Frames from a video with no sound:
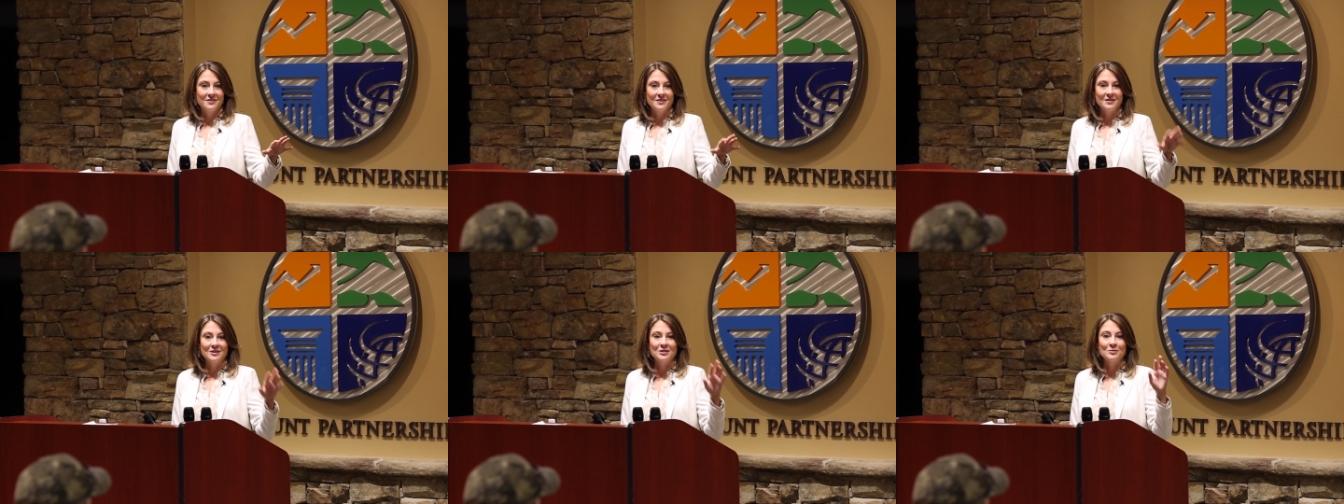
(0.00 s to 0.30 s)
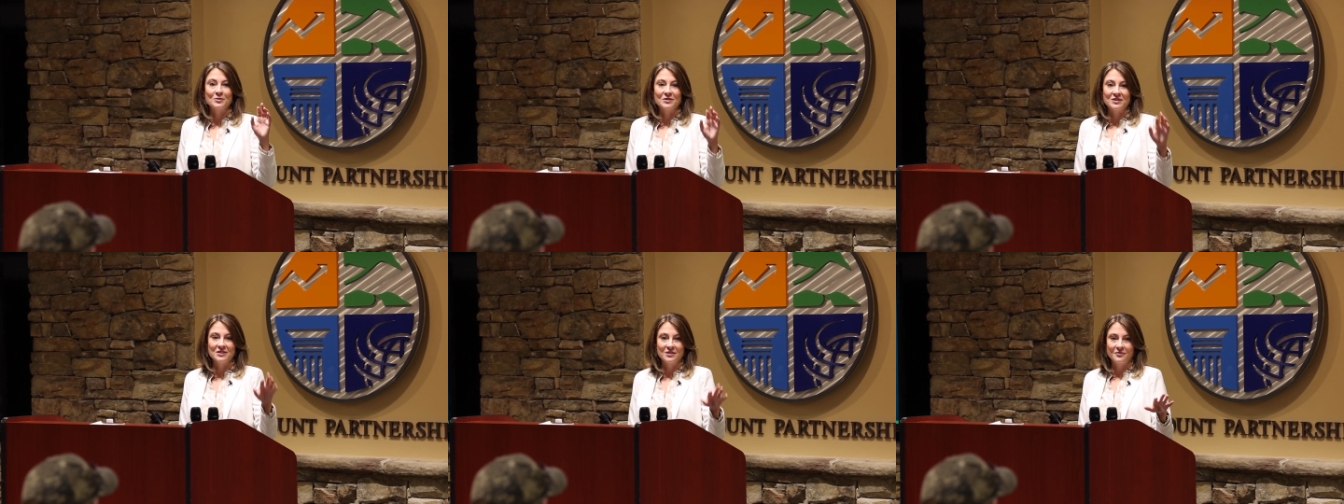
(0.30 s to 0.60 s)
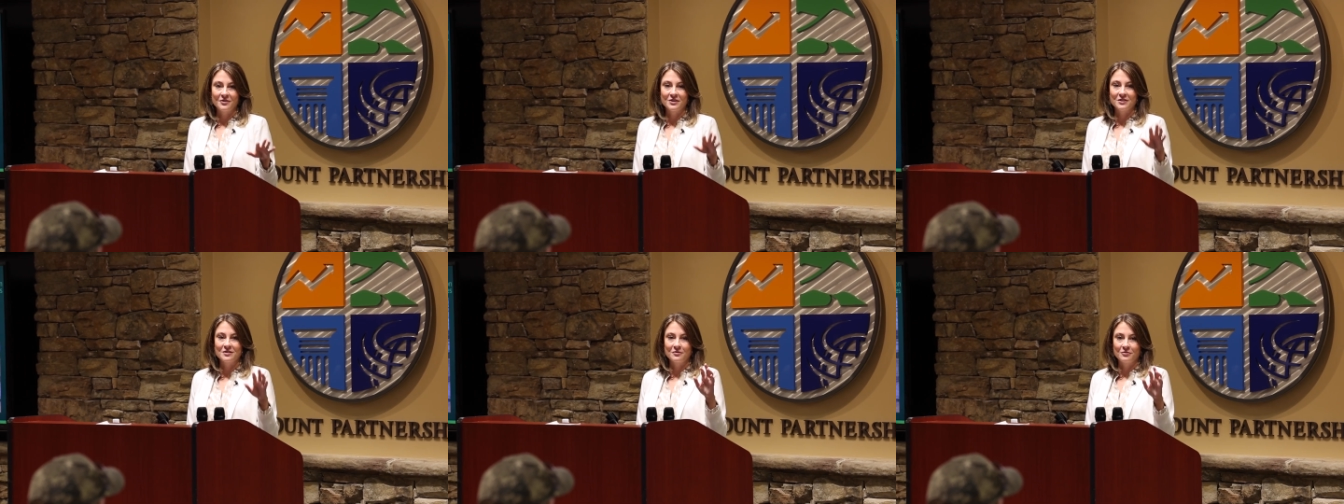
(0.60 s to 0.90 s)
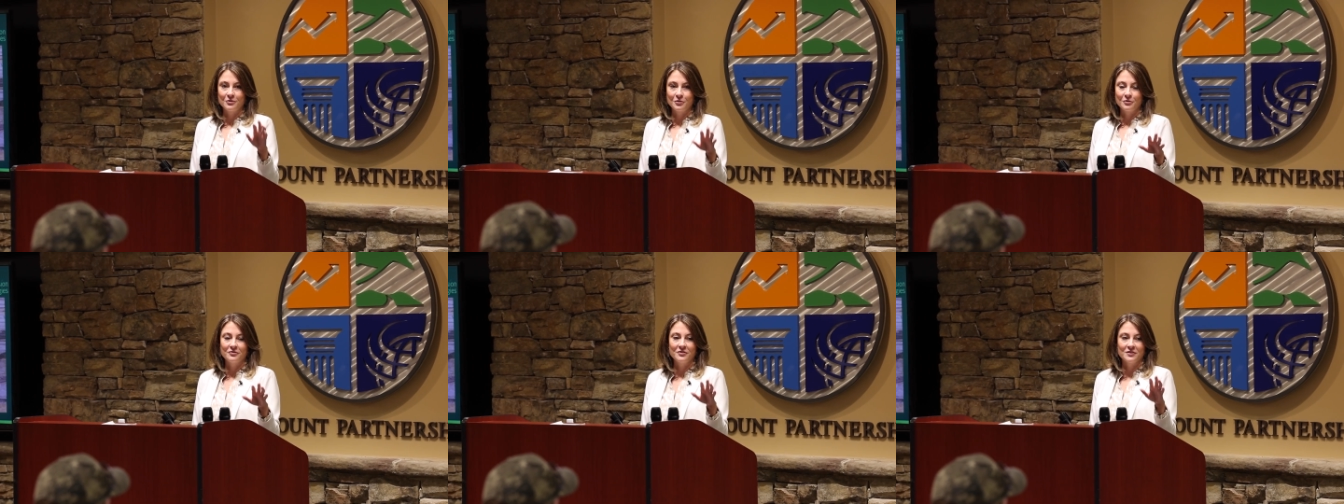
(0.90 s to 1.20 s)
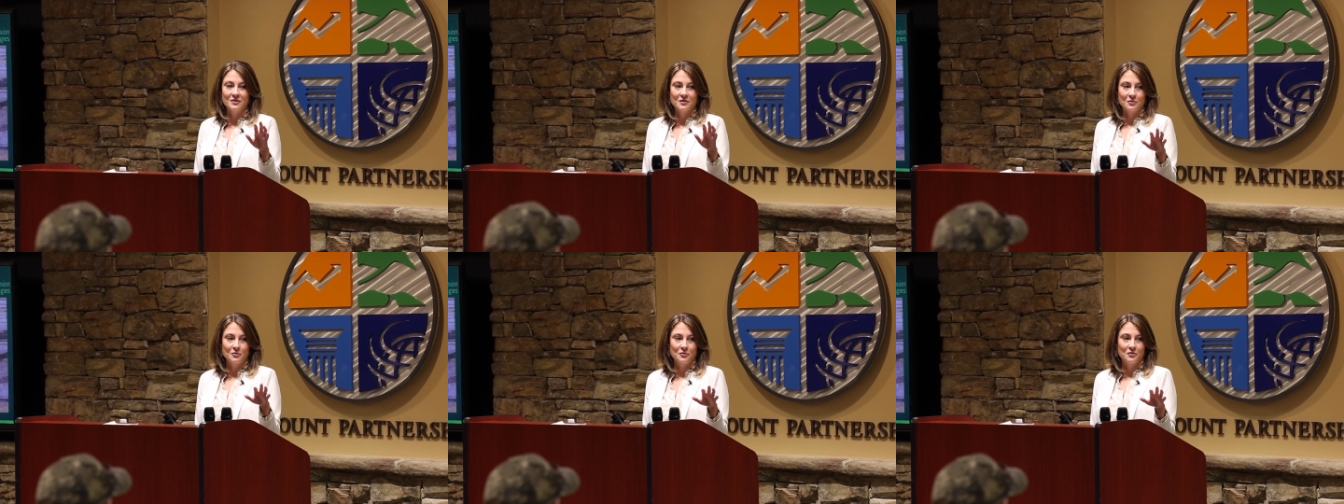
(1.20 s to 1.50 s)
the specifics of your
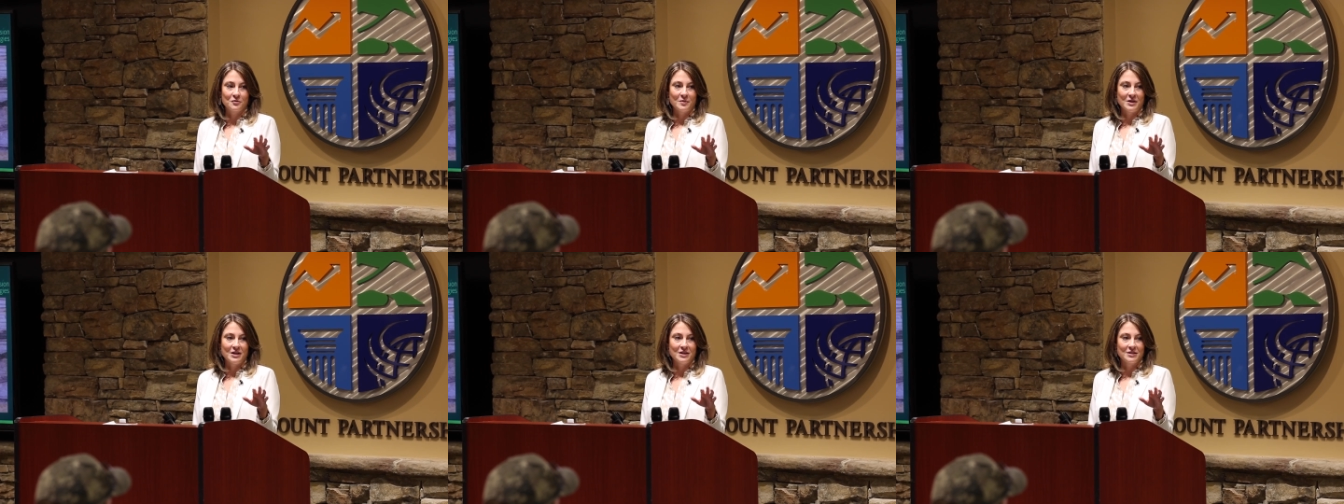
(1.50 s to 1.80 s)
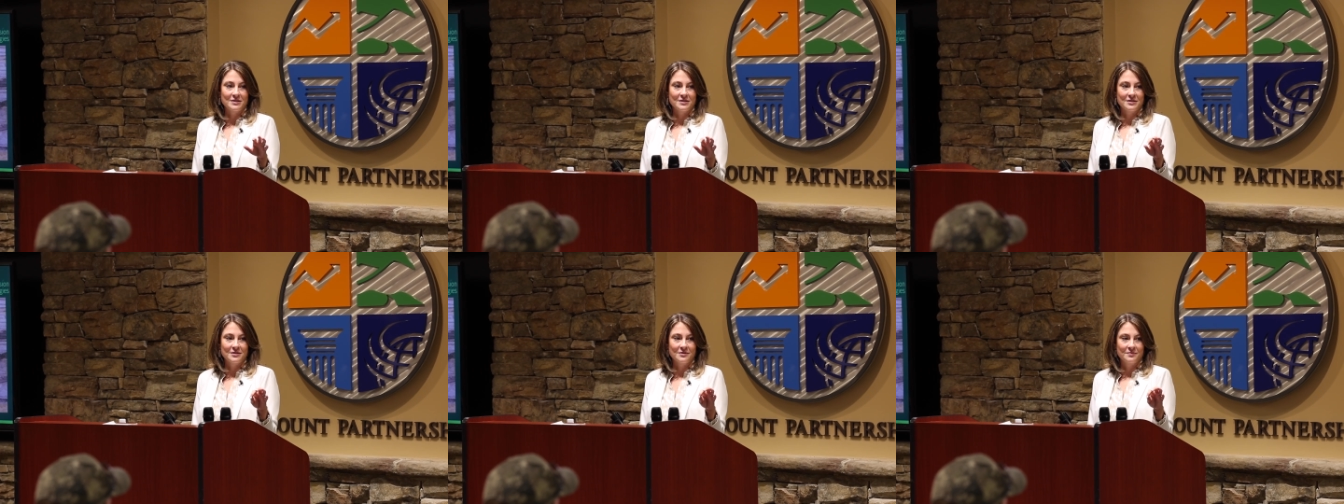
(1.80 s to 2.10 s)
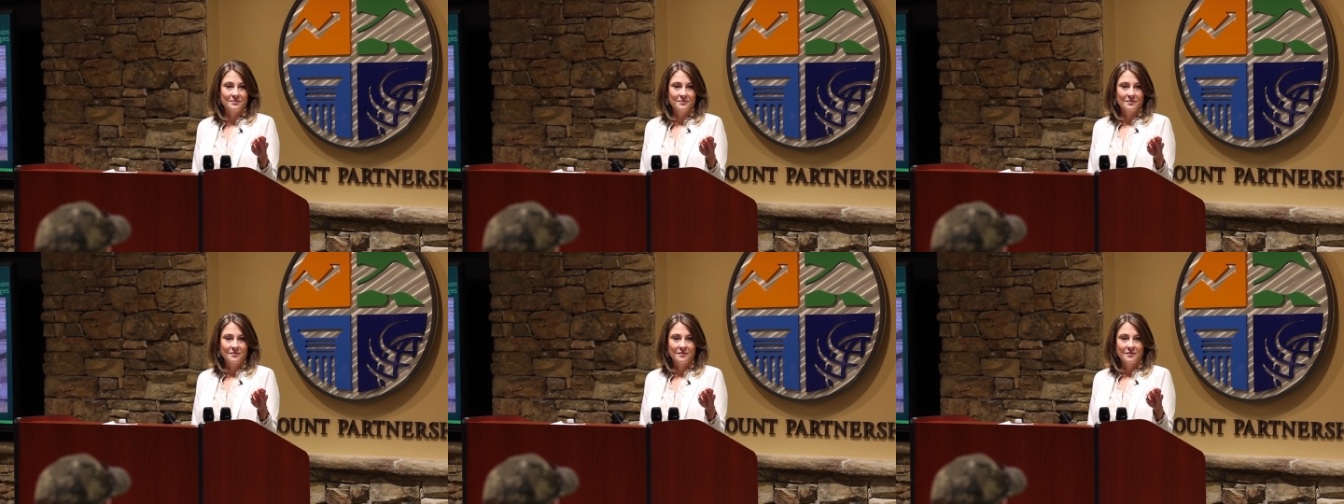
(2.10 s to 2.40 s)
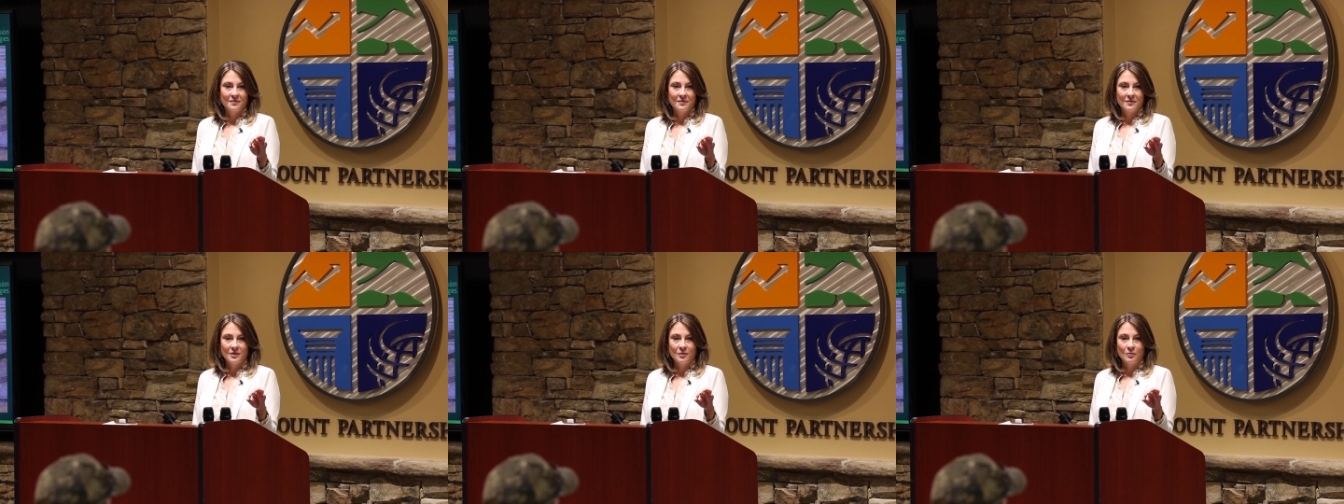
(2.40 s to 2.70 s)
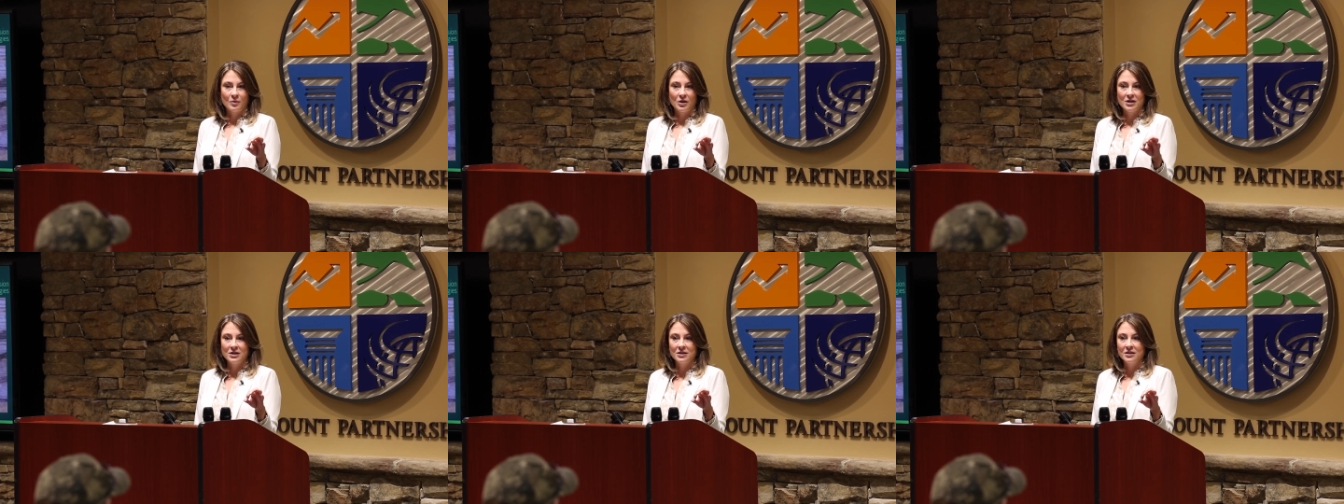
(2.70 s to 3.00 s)
physical space,
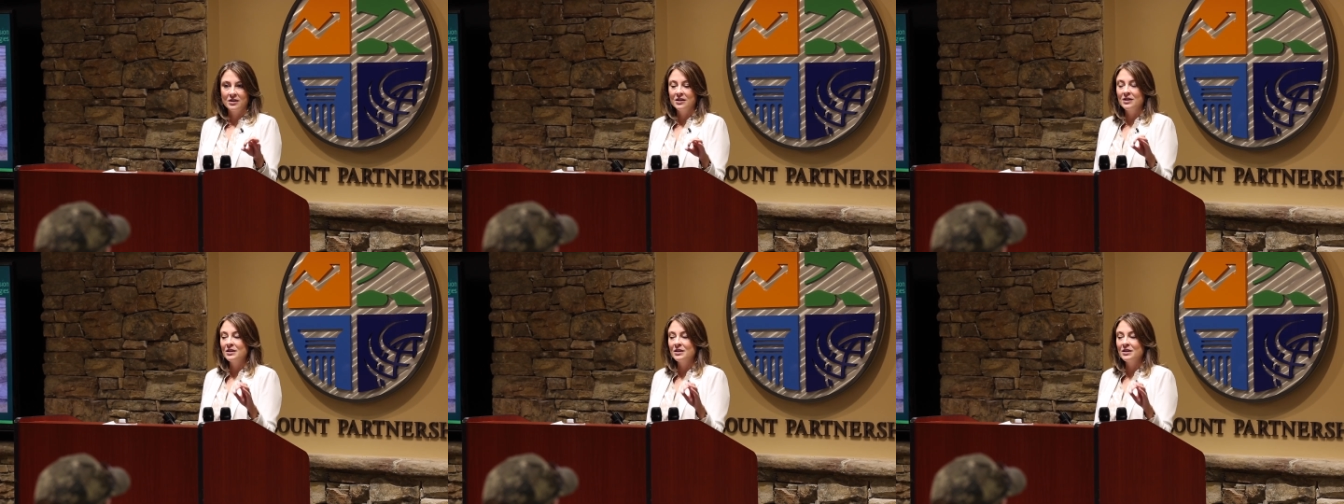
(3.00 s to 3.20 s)
right?